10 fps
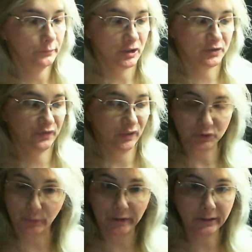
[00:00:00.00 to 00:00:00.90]
This
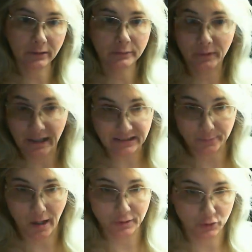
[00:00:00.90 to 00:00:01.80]
filtering, that's
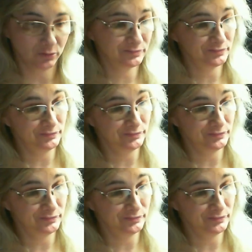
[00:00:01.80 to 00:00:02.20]
a module.